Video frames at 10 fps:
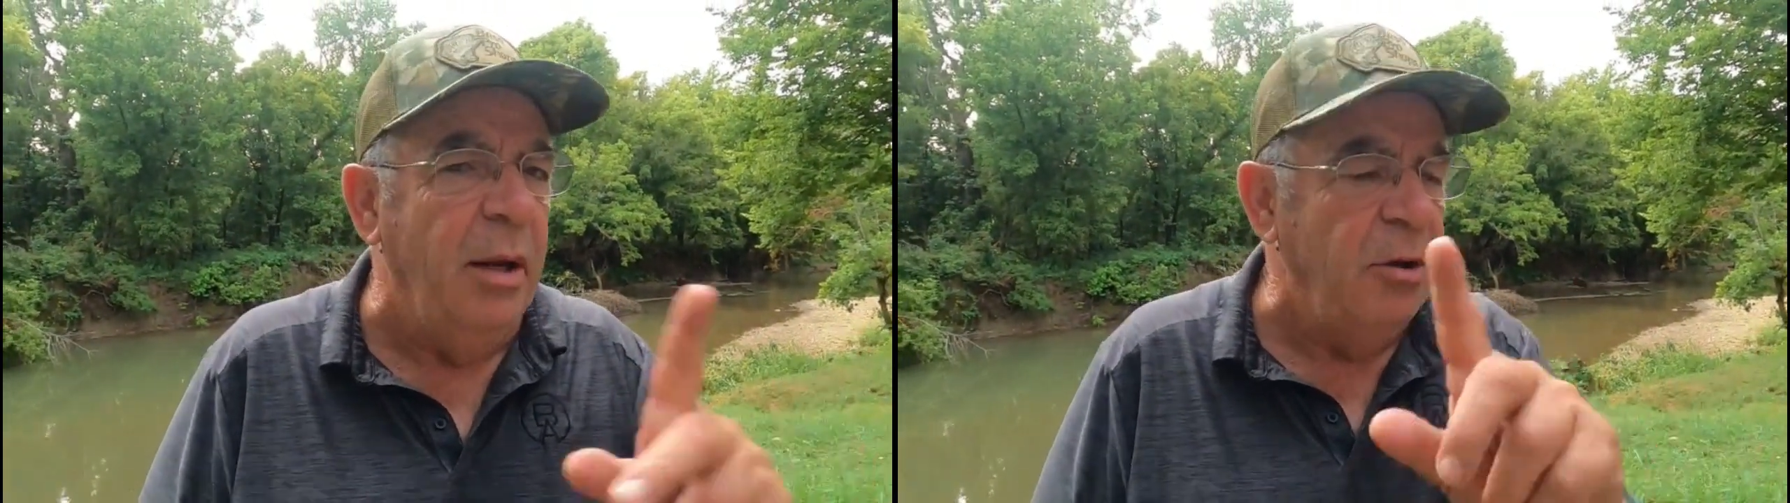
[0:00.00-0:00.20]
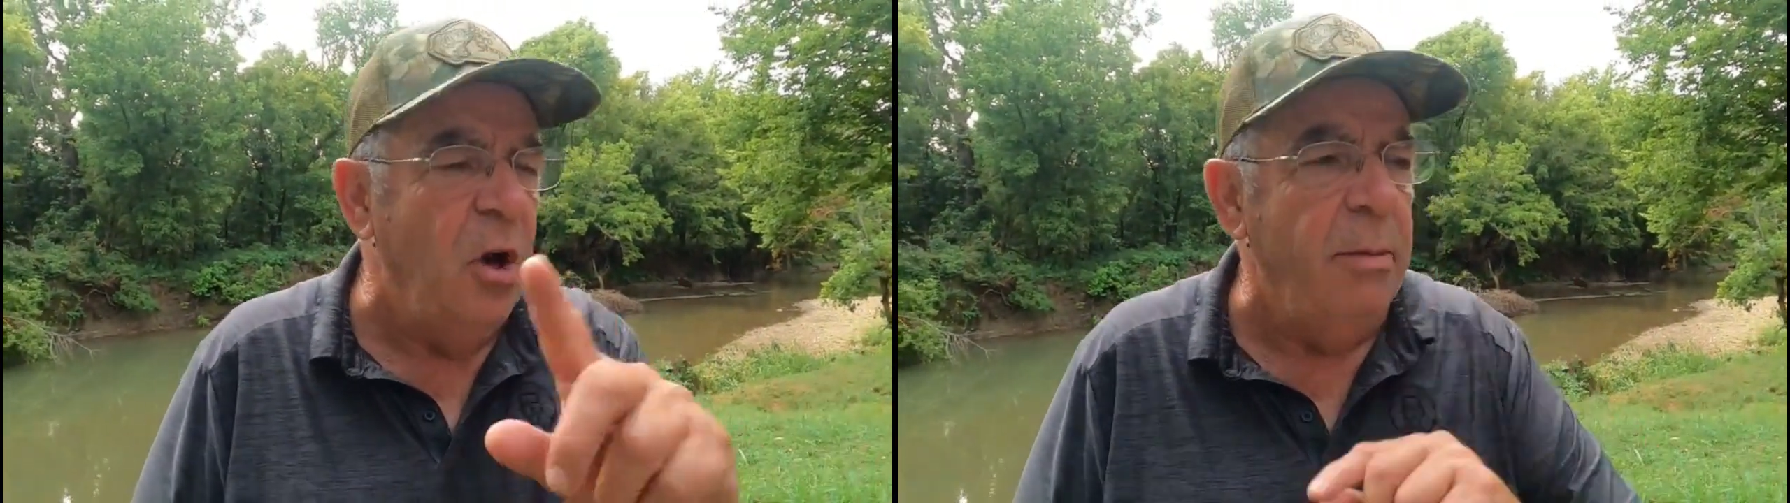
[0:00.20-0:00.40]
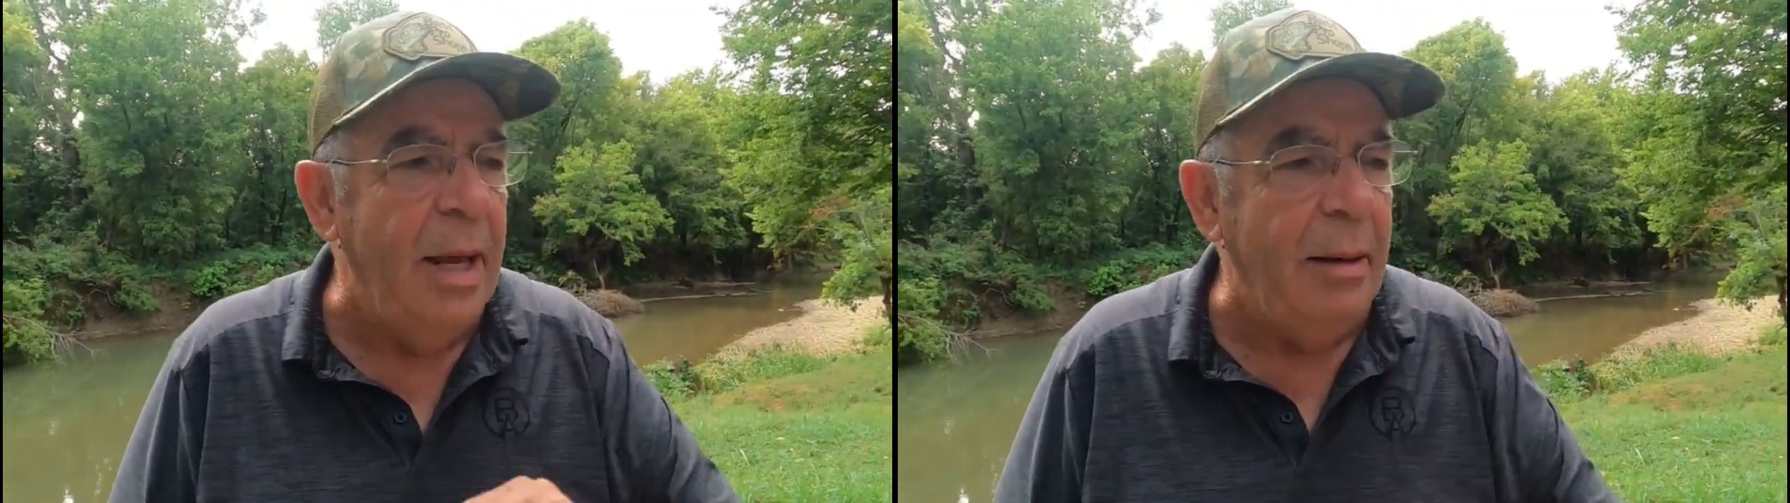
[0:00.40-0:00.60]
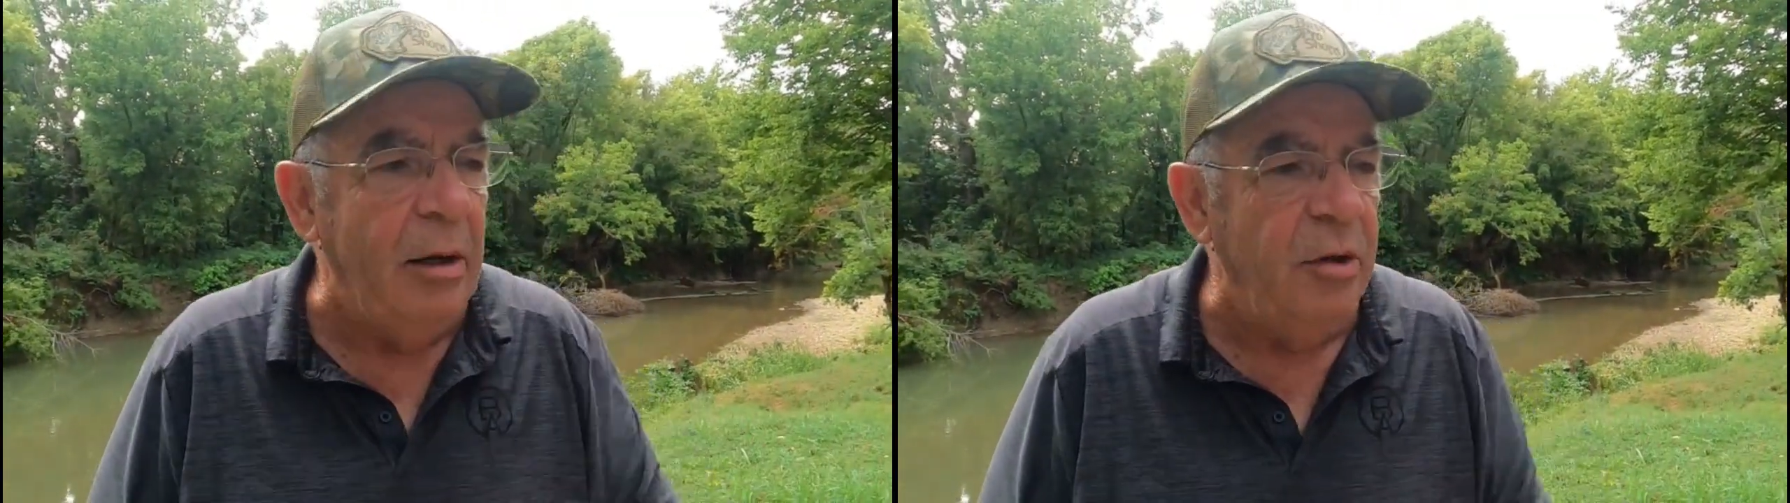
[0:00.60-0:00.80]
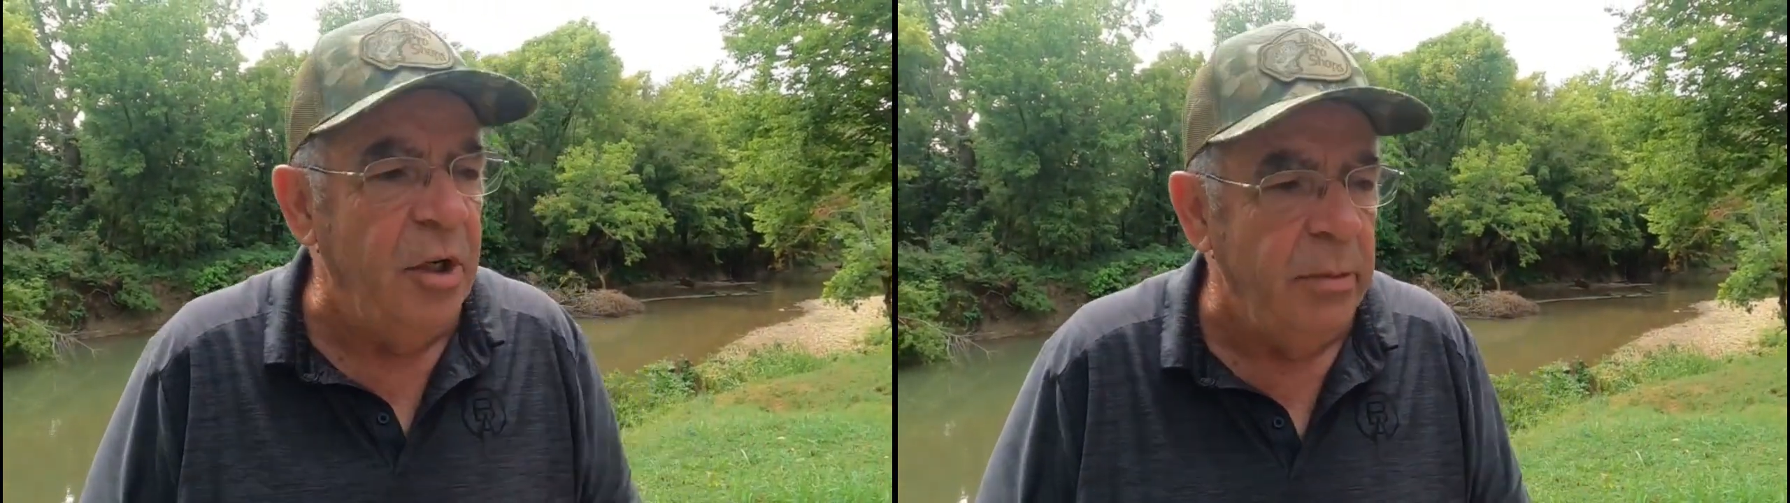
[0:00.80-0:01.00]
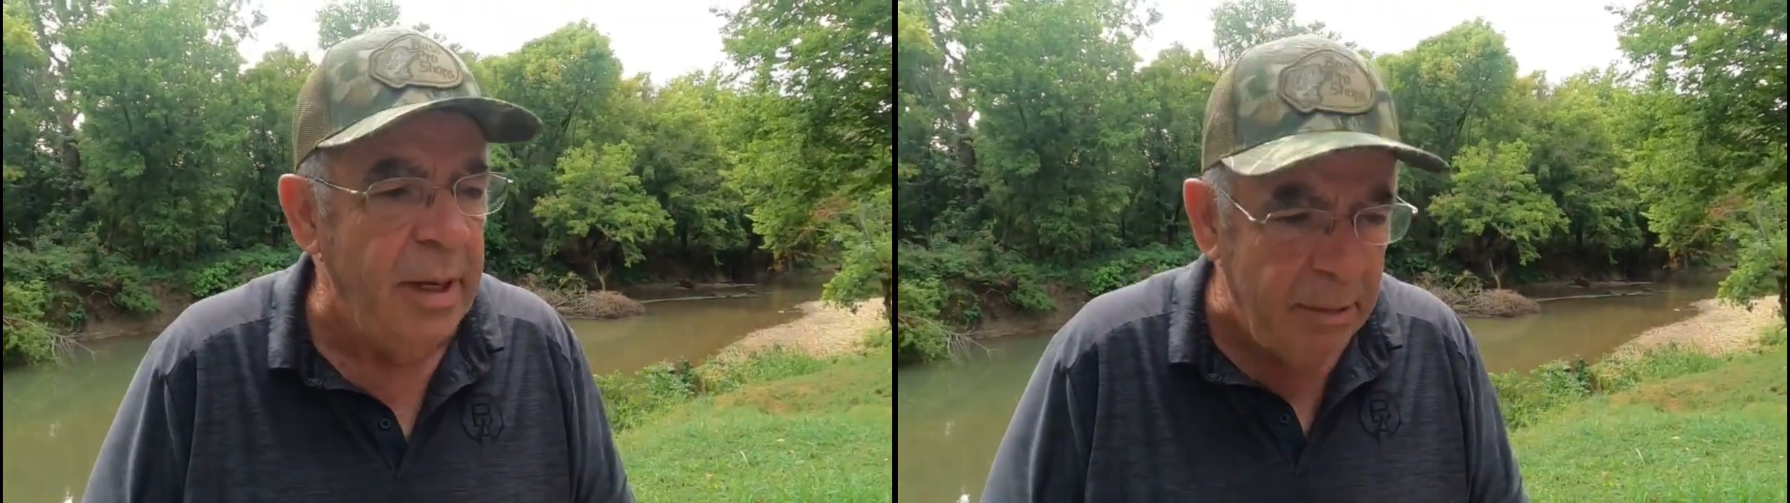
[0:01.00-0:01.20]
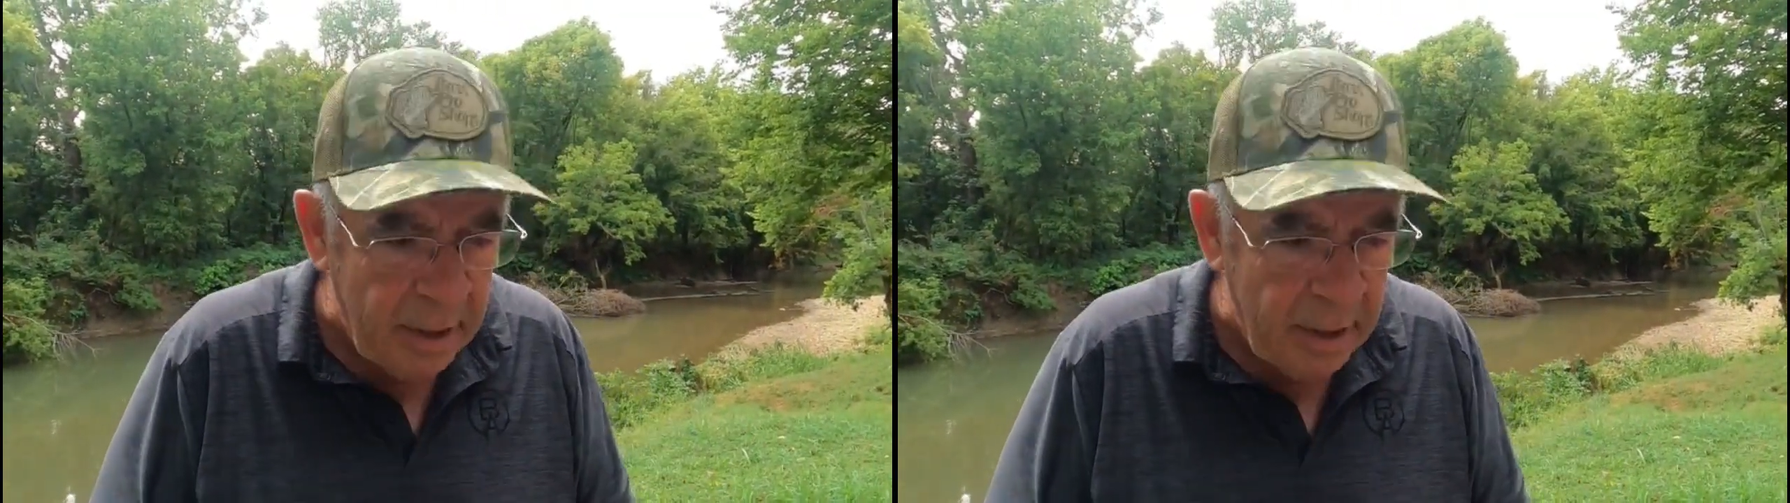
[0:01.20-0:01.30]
and I'll talk about it here in just a minute.